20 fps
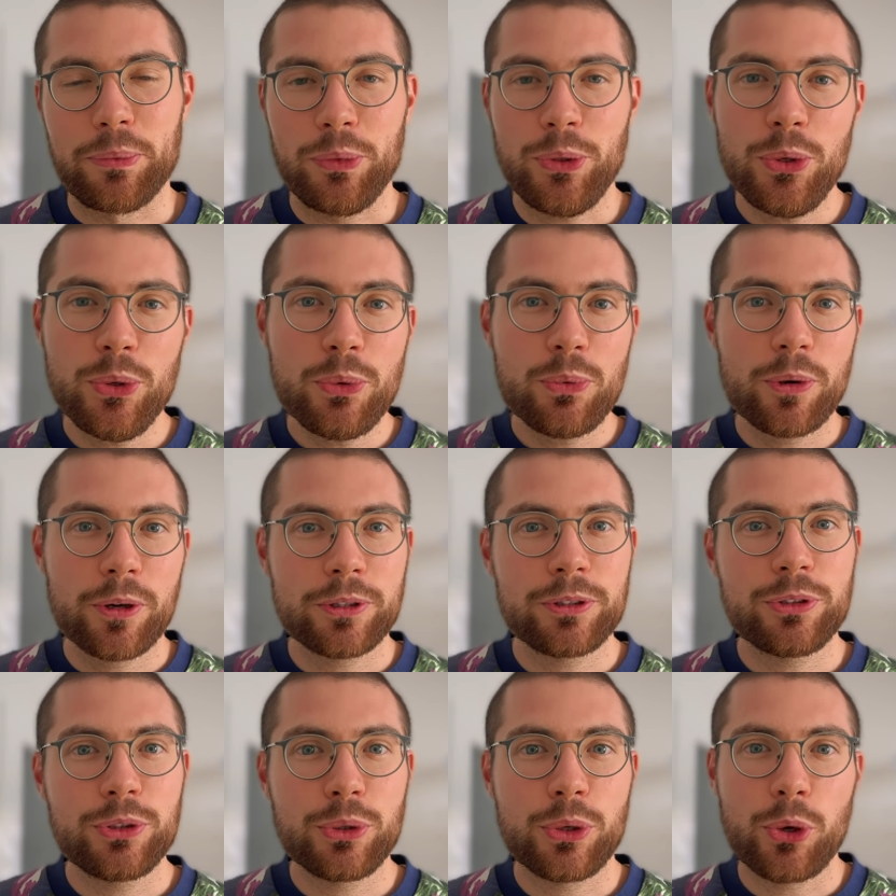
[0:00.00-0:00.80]
You
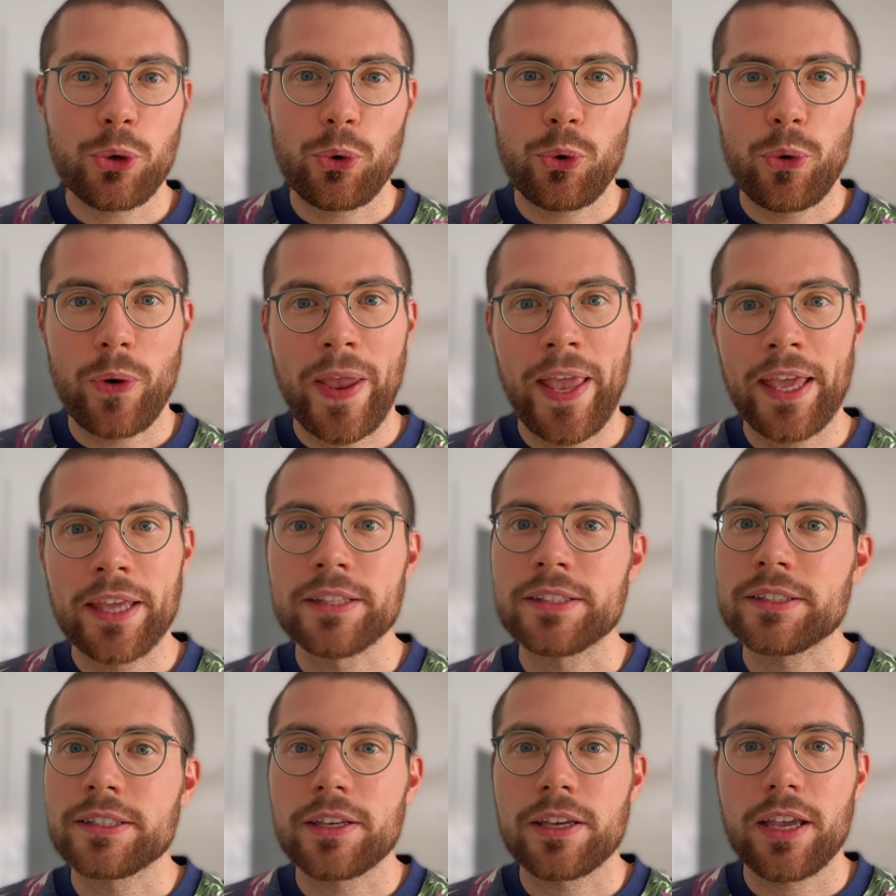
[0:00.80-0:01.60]
want to
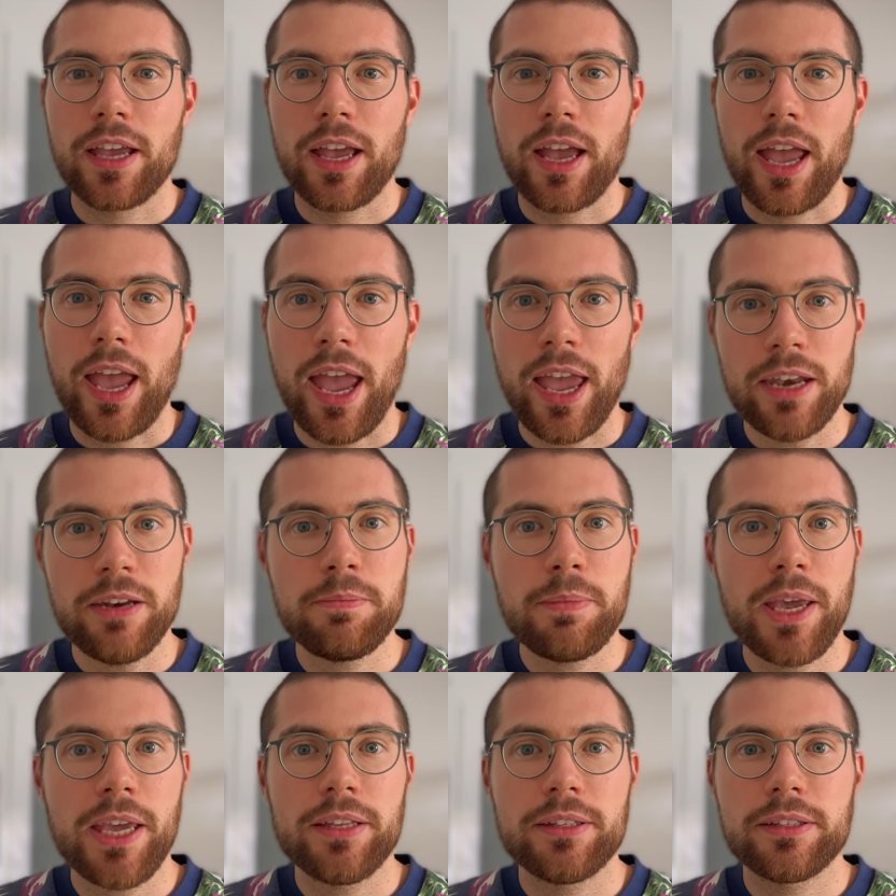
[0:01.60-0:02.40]
create
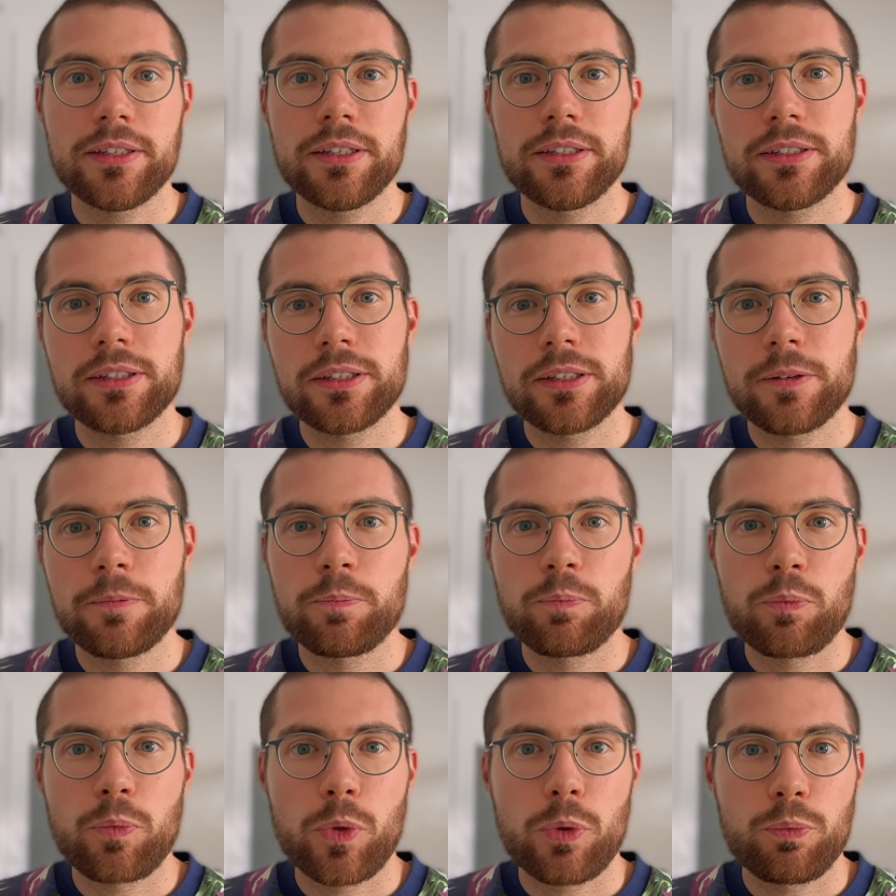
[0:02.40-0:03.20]
animated
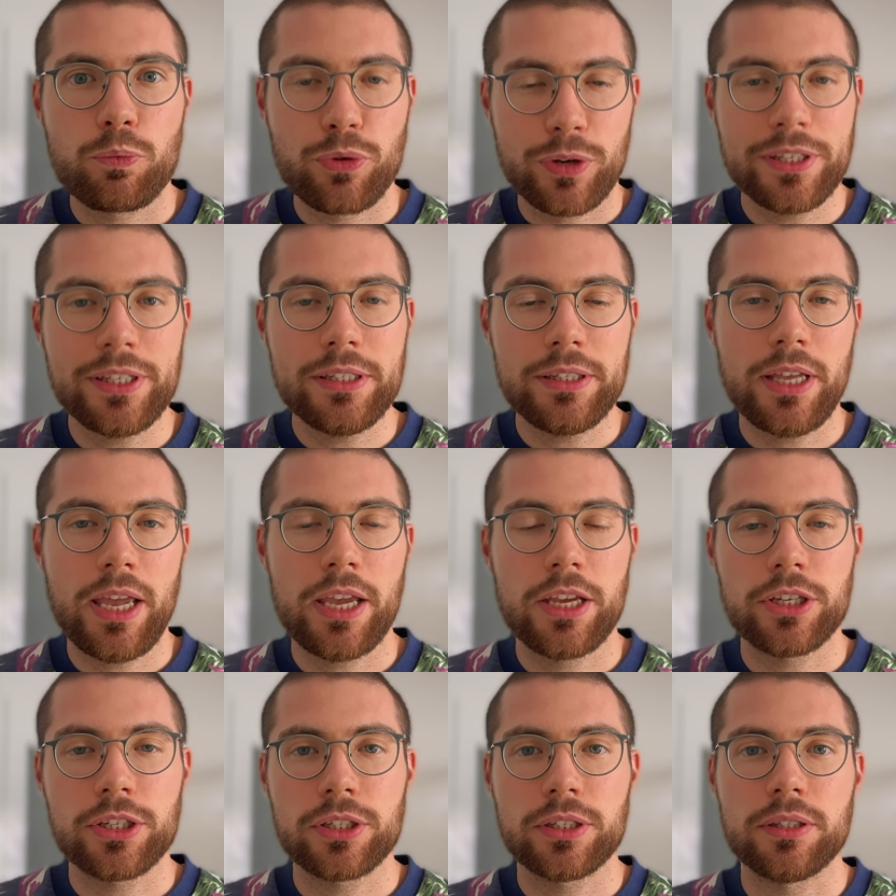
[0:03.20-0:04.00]

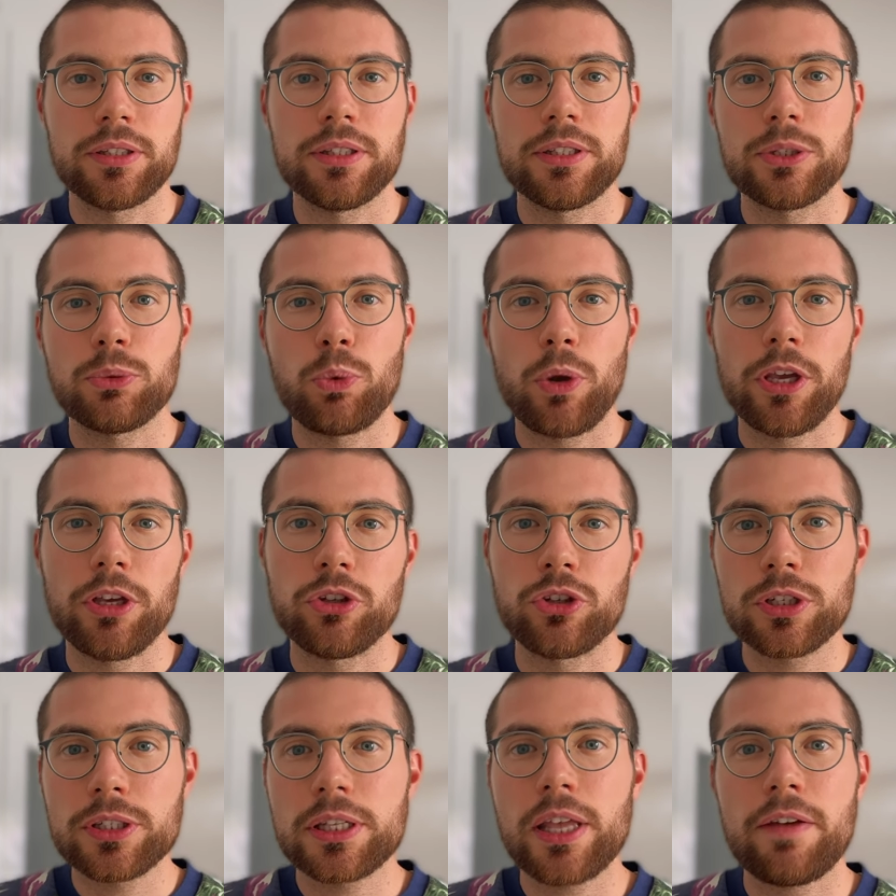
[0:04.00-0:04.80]
presentations where you
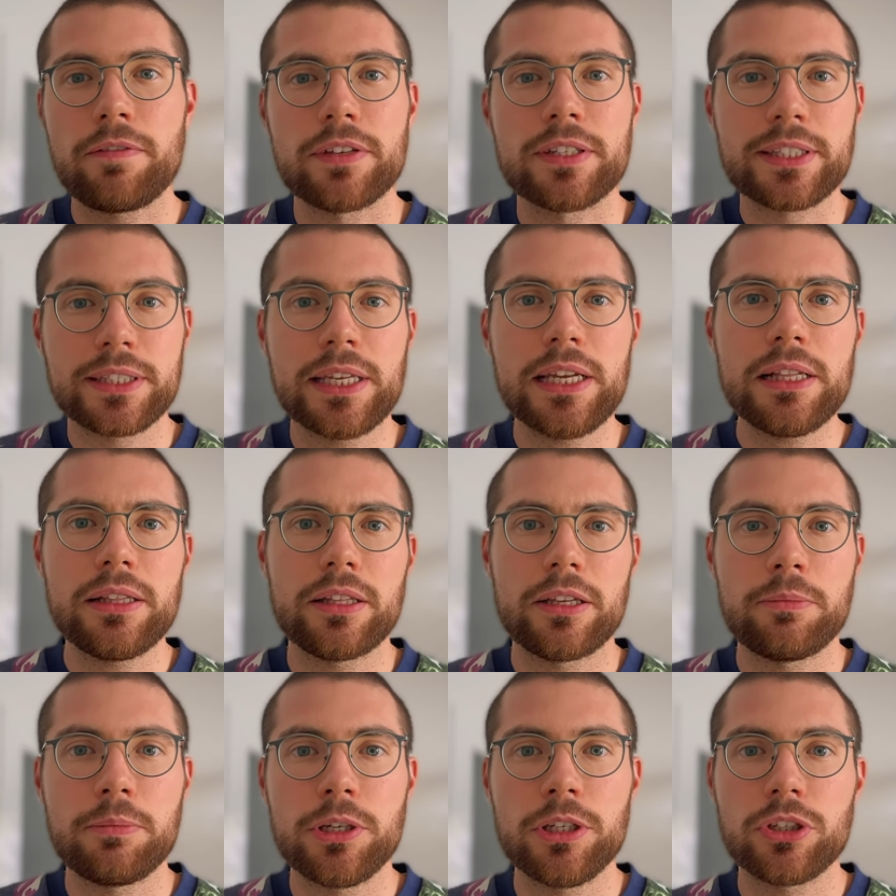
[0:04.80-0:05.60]
just have a single
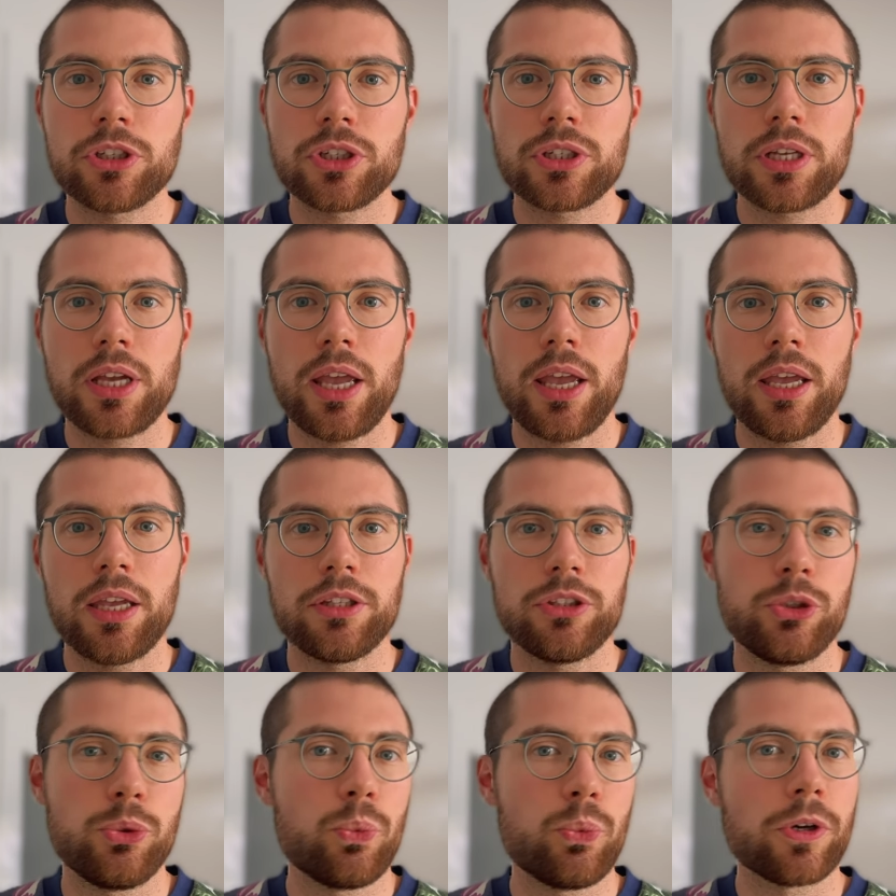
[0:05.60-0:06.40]
image
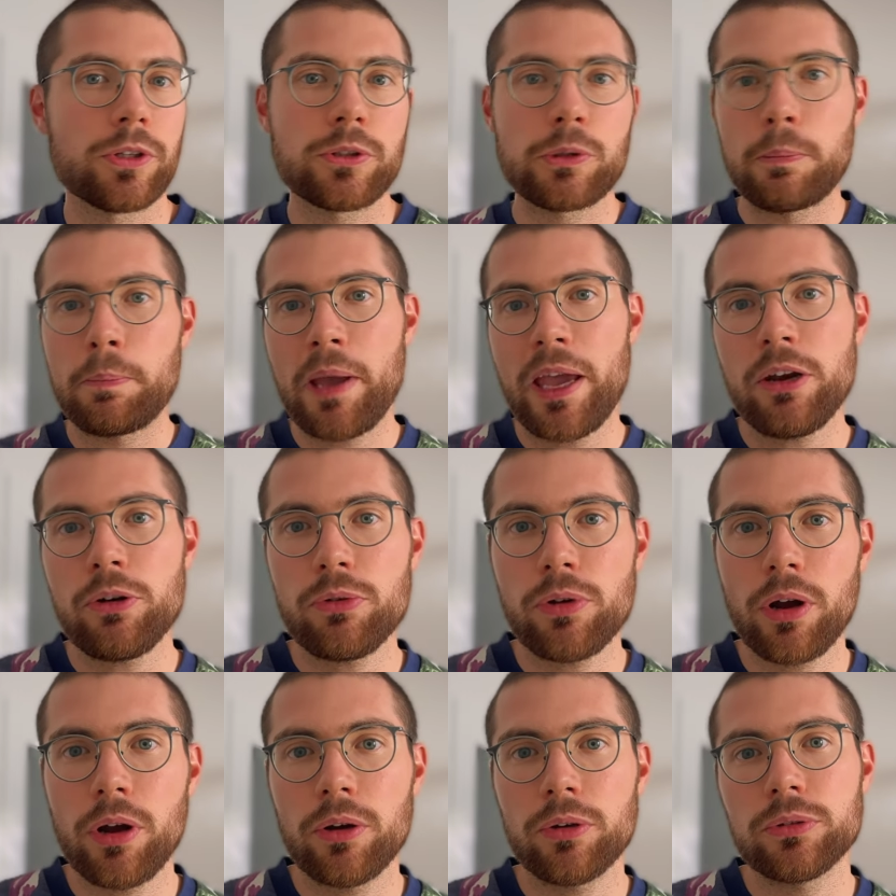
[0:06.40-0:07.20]
and you want to pan
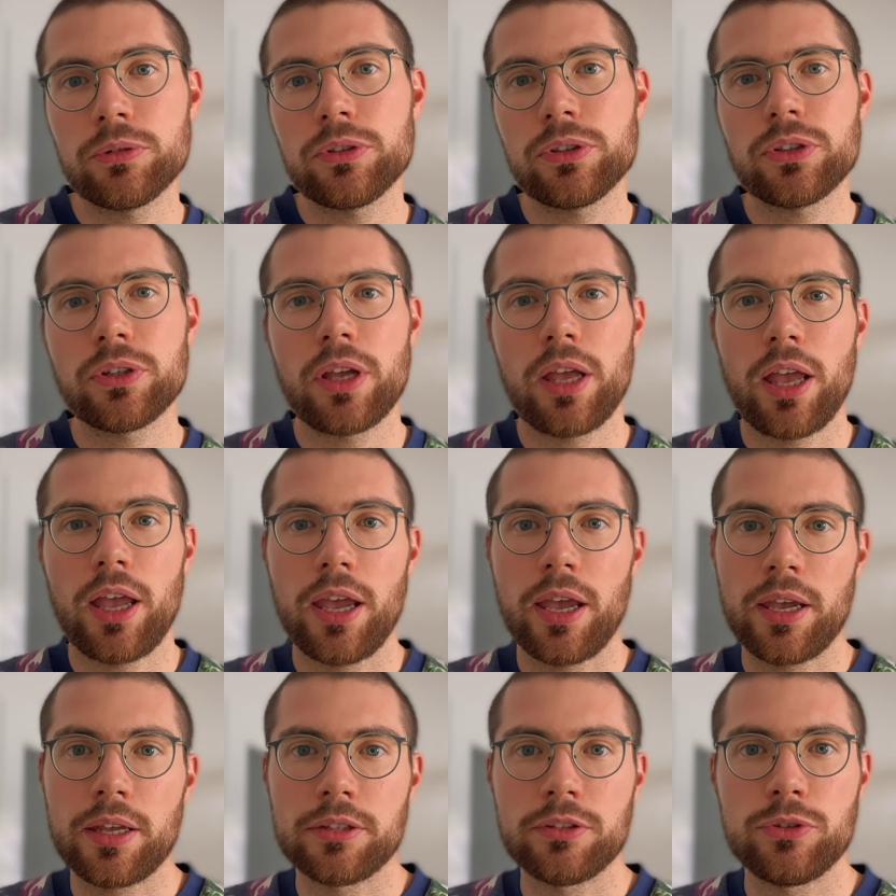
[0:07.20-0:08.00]
around
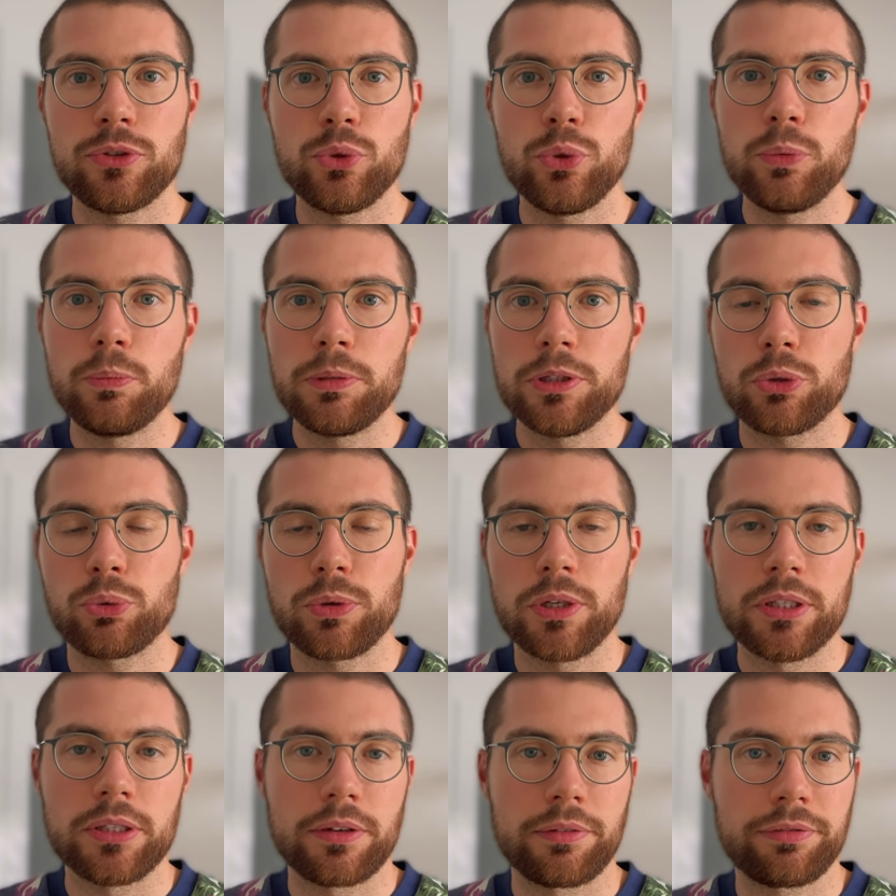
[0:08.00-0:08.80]
and zoom
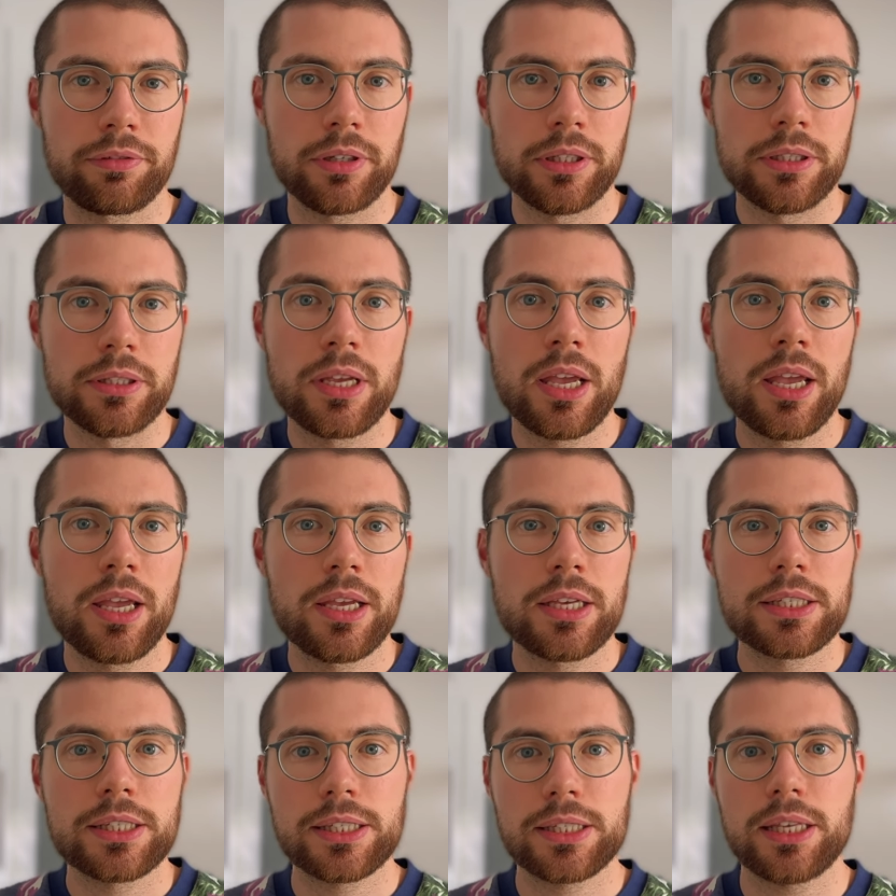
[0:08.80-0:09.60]
between different
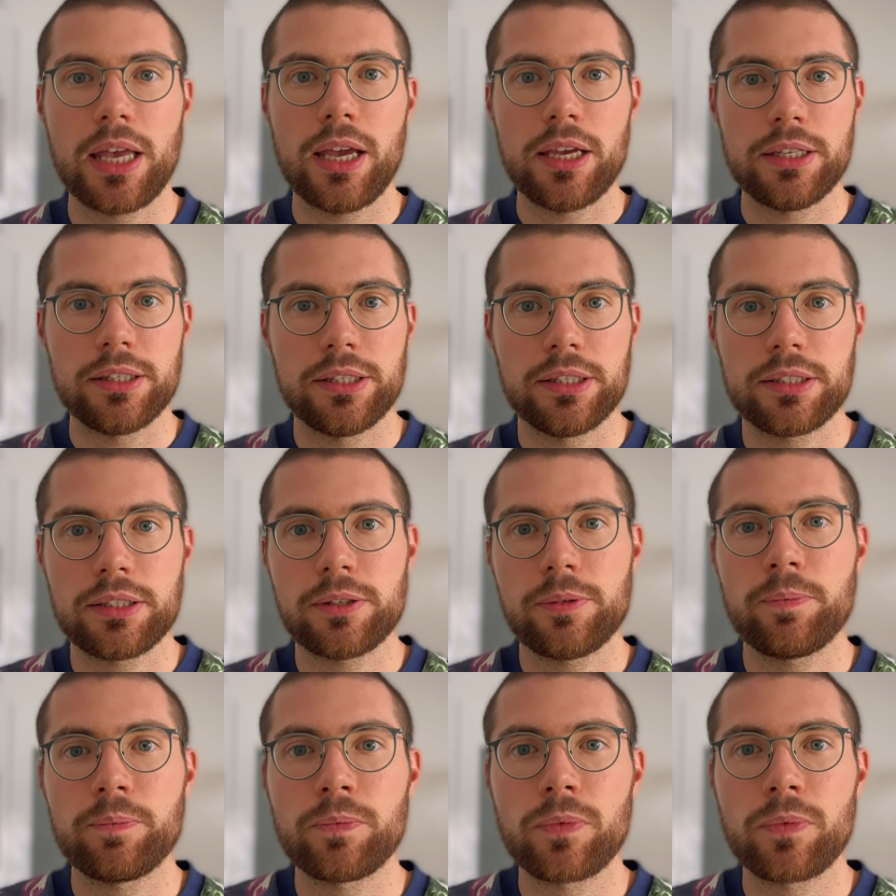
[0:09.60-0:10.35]
sizes.